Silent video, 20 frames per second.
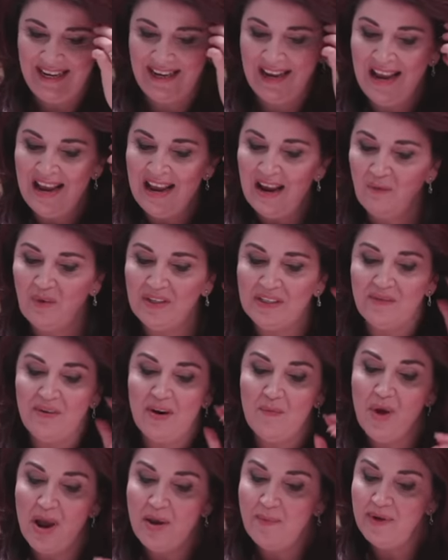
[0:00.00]
Mm. And was mm. there a
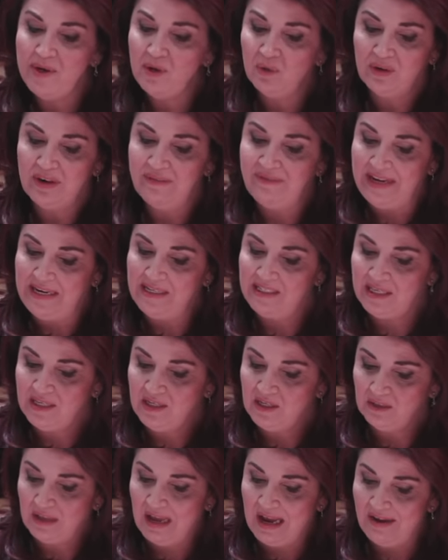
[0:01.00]
moment or event in
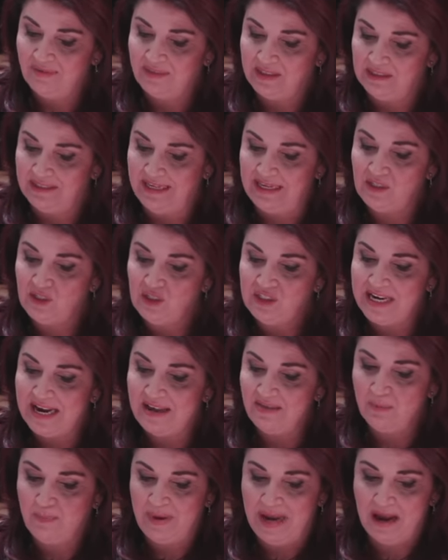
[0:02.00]
your life that led you
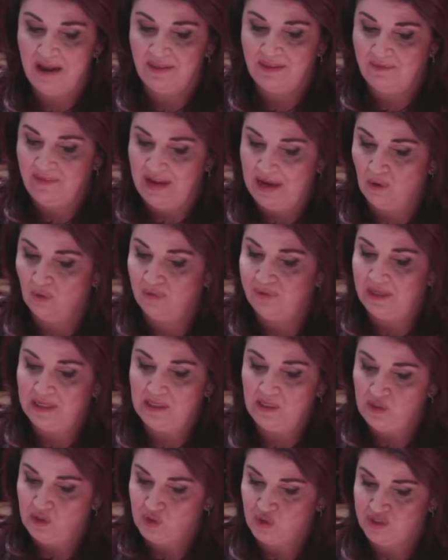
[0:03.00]
down the path of health and
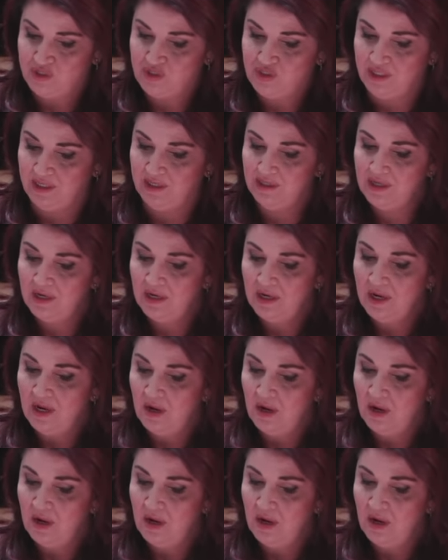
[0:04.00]
nutrition?